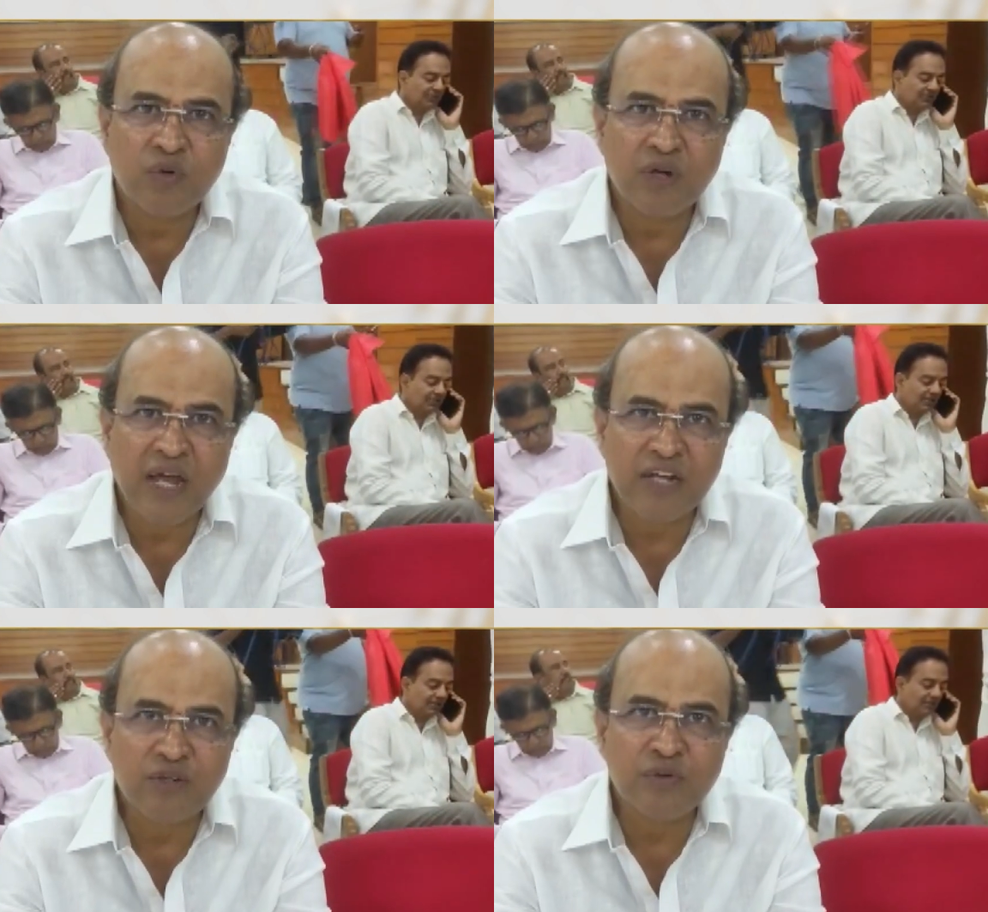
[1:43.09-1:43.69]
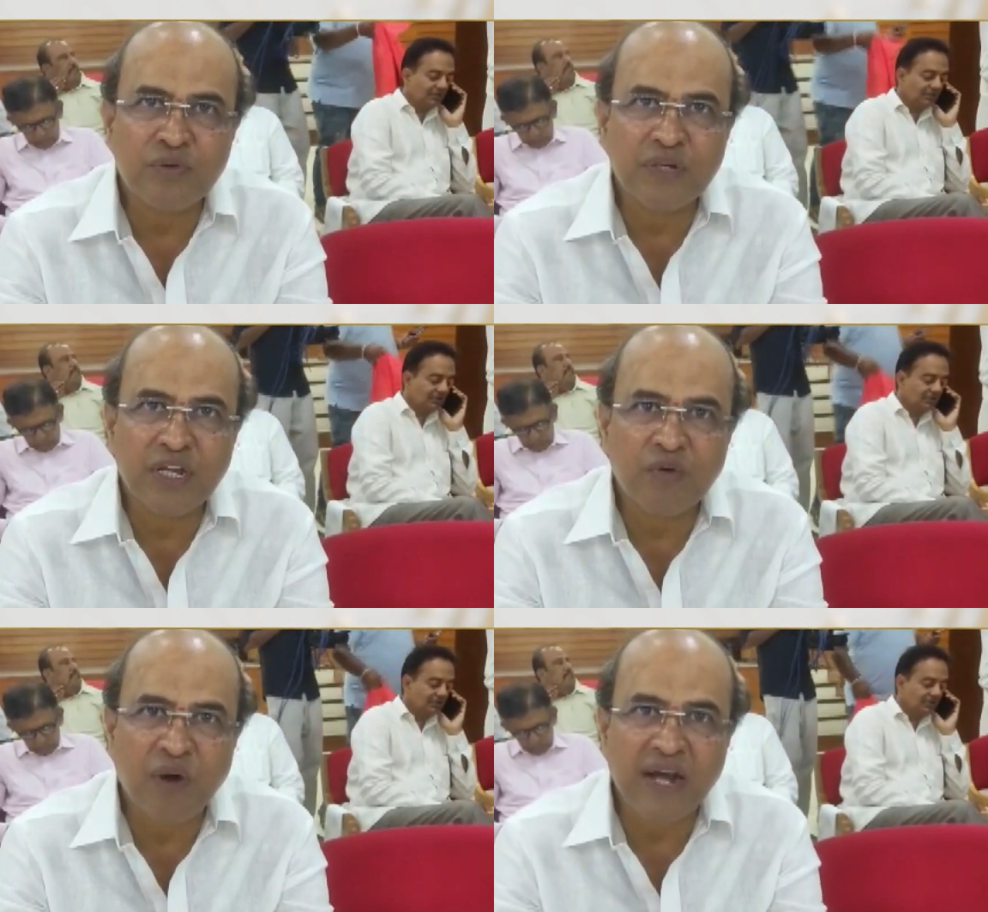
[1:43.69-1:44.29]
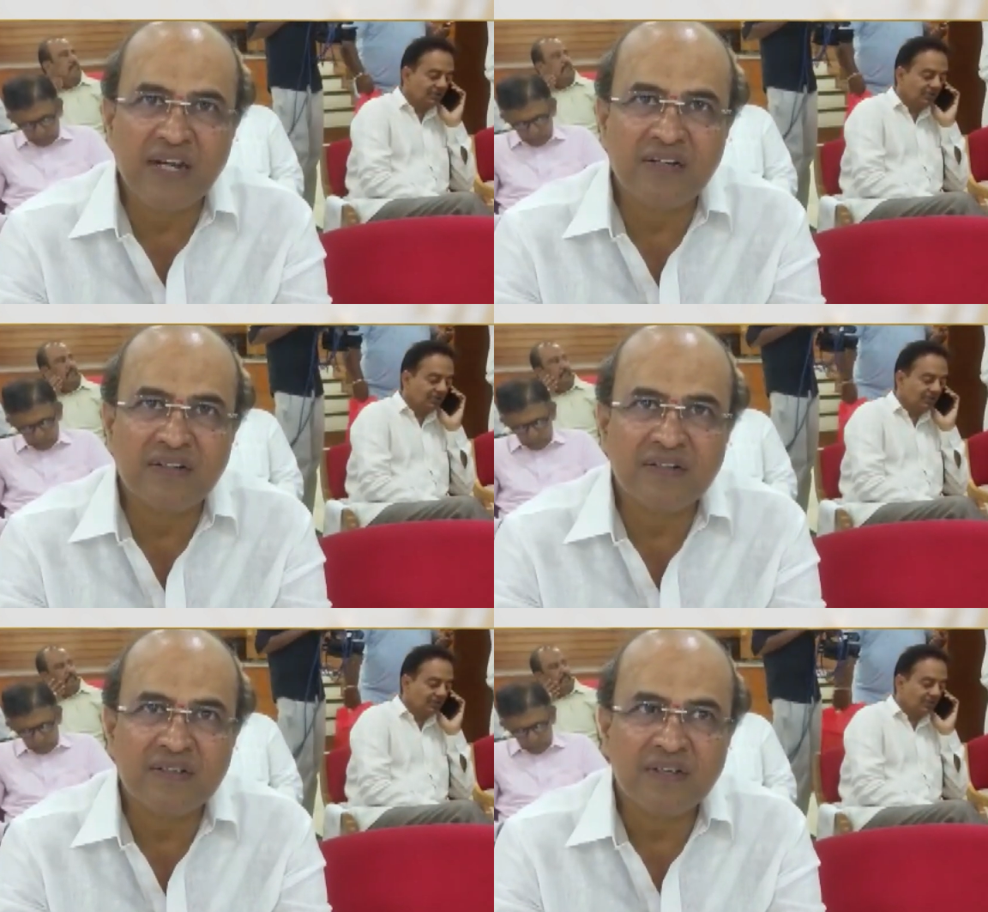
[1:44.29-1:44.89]
Speaker 1: would like to invite
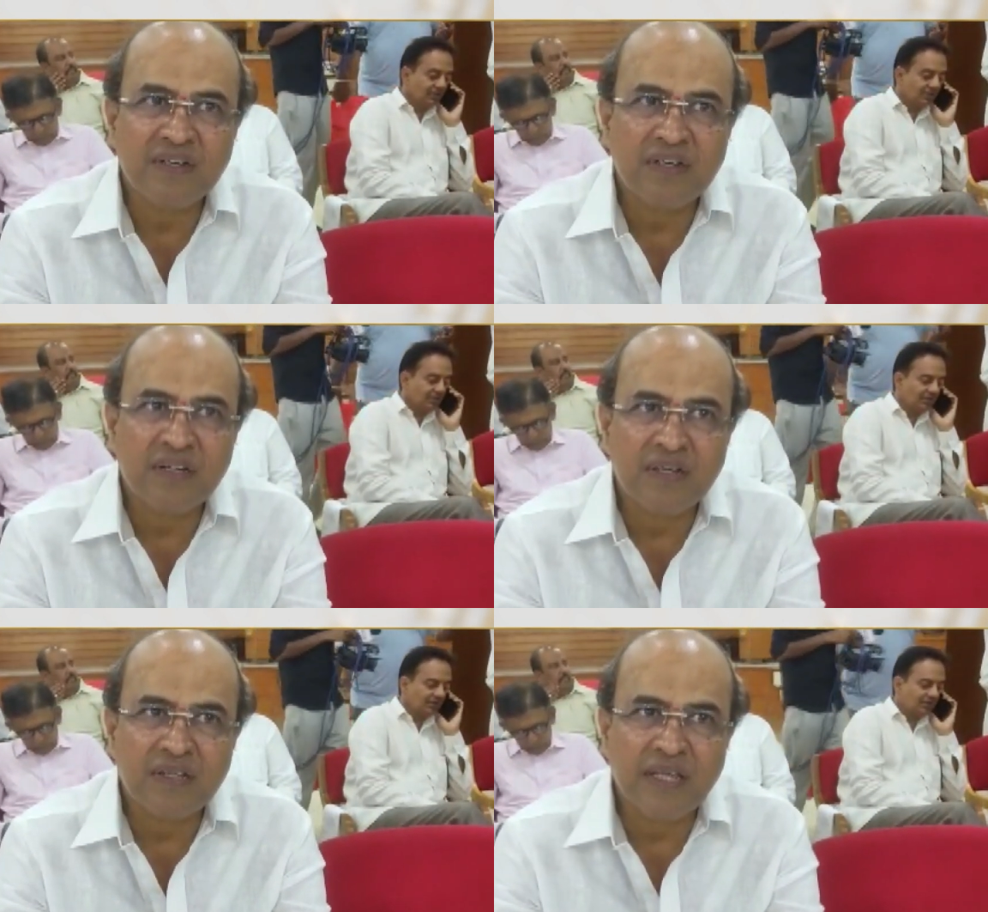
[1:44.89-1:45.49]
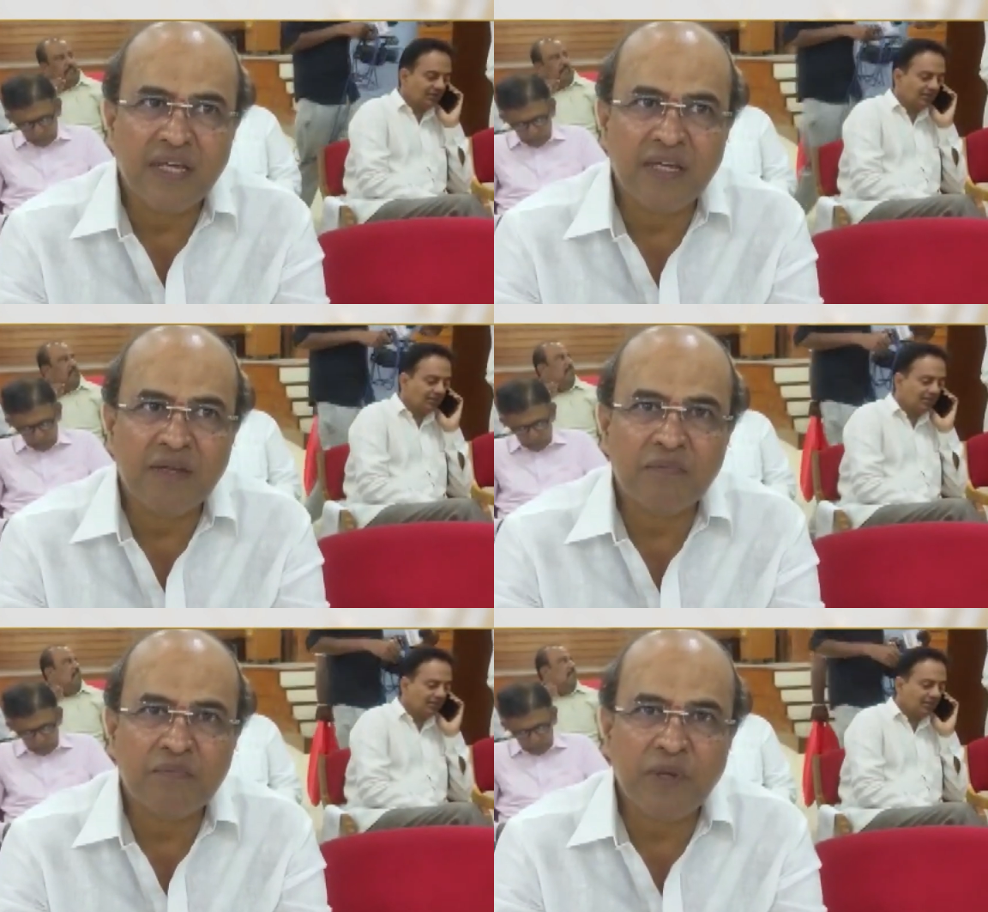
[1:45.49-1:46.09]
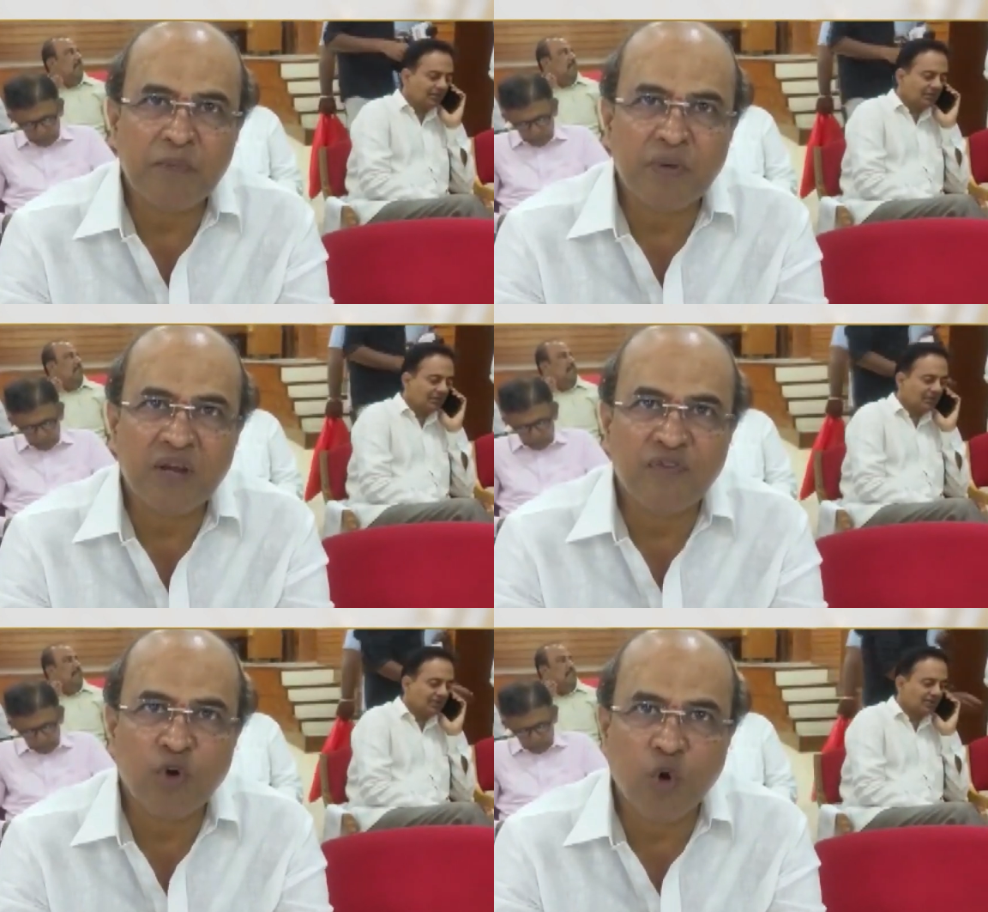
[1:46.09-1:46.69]
the people
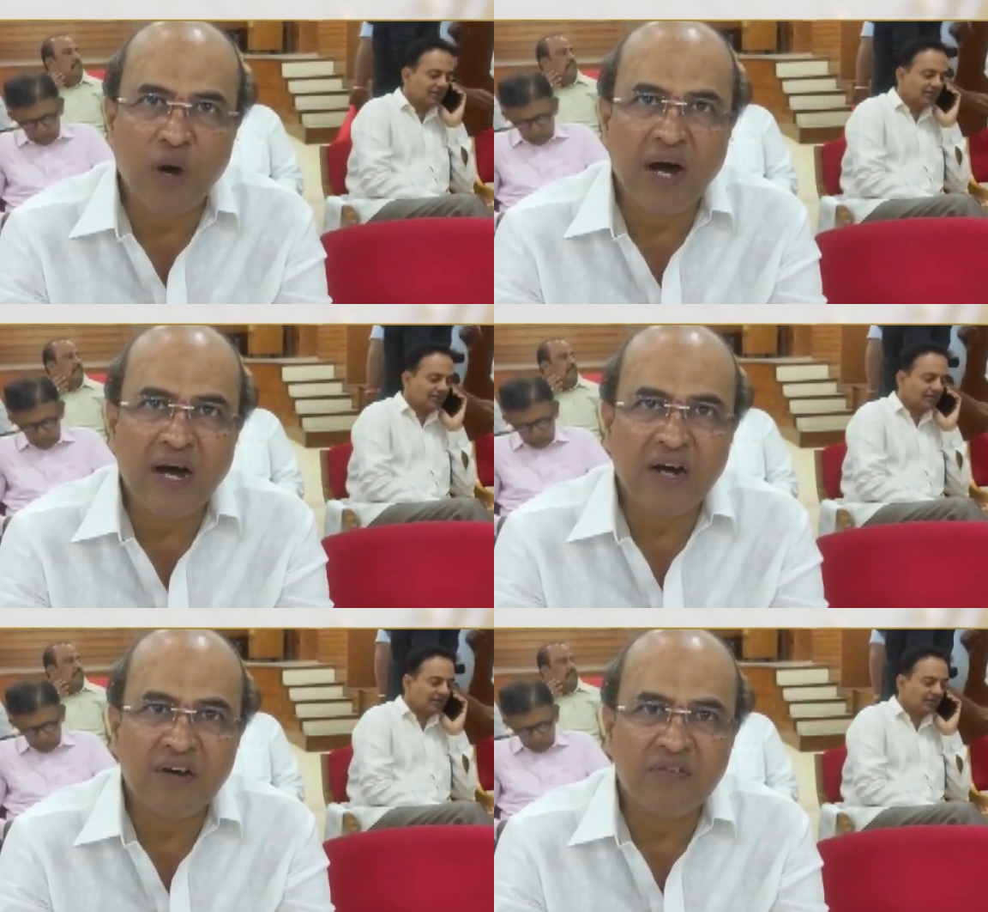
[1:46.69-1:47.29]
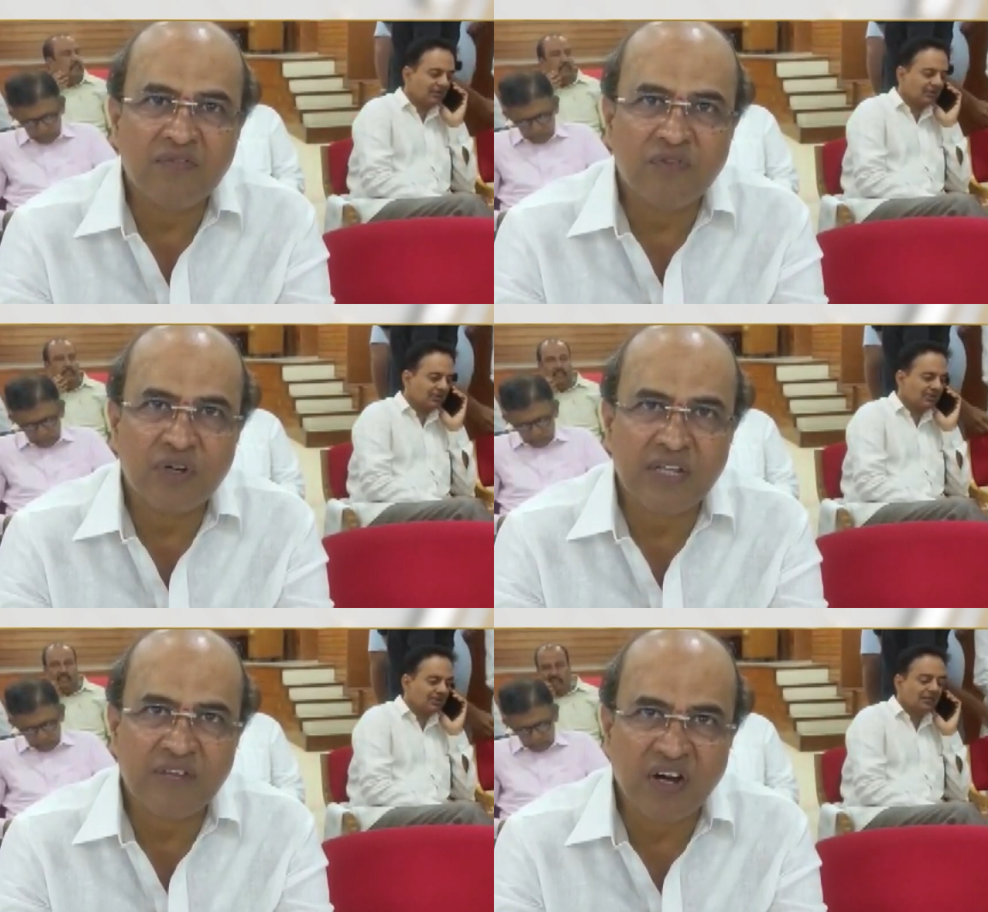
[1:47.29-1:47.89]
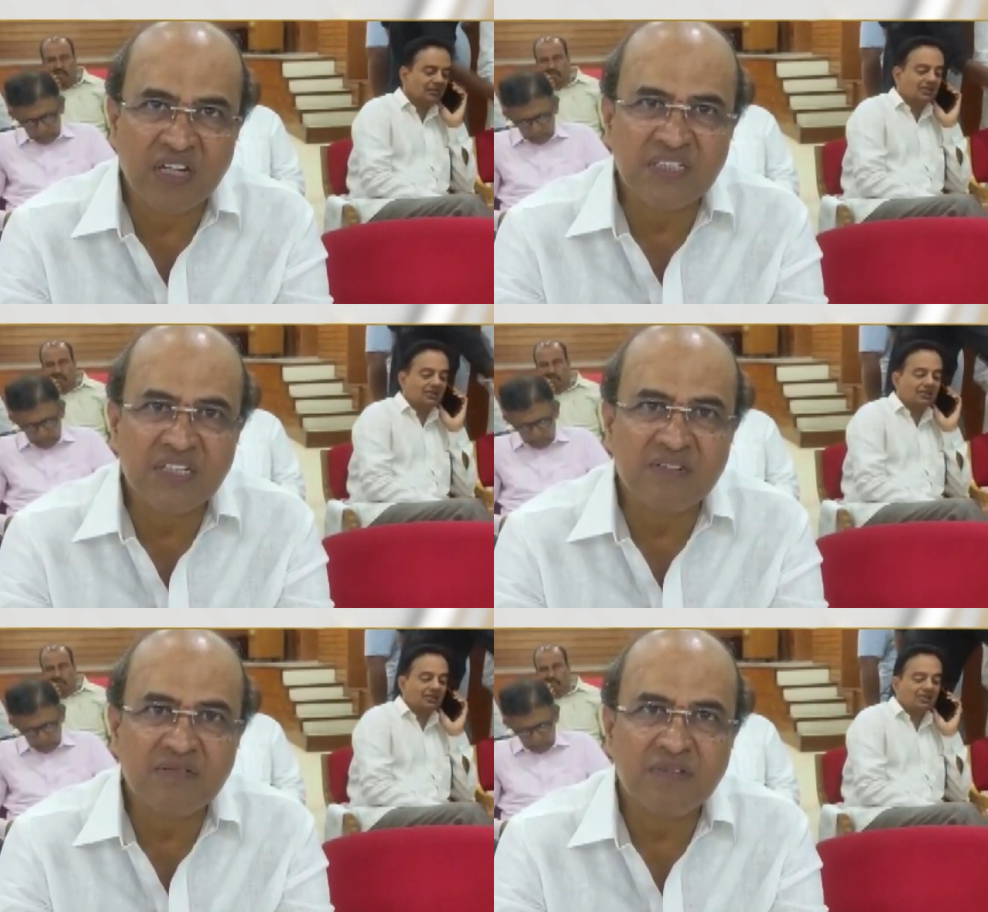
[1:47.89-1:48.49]
of Goa for the
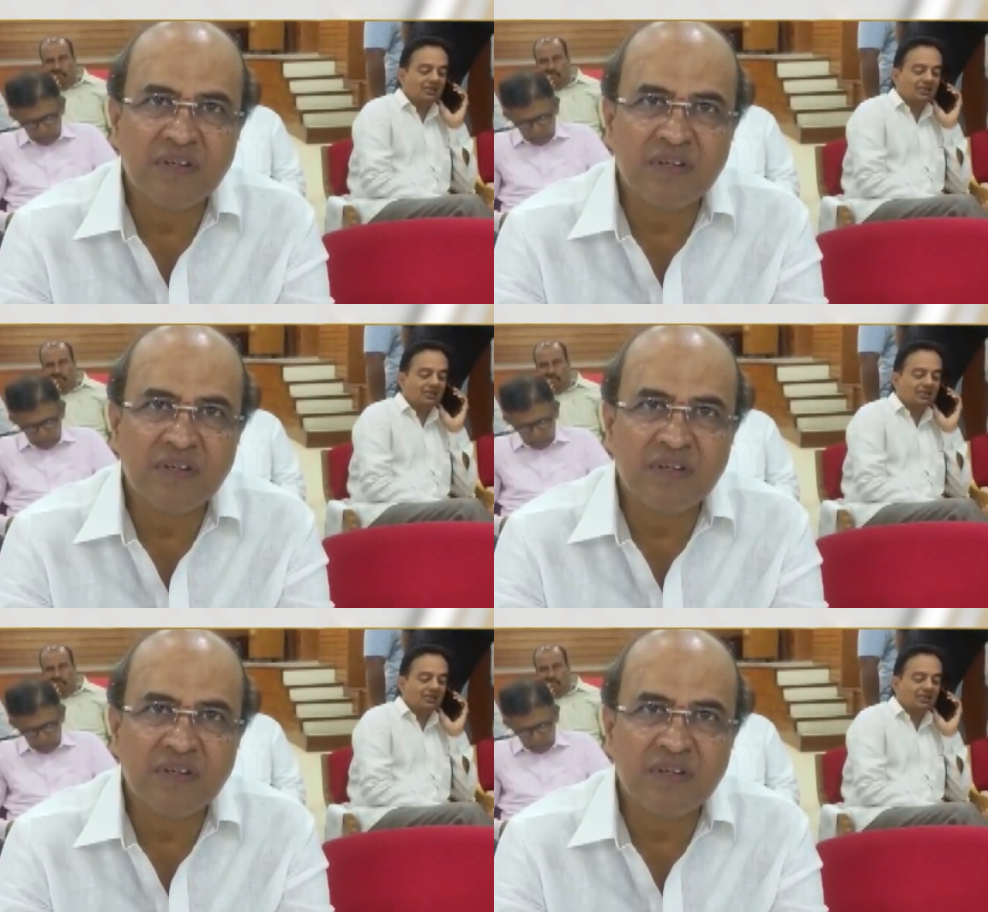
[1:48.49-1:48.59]
function.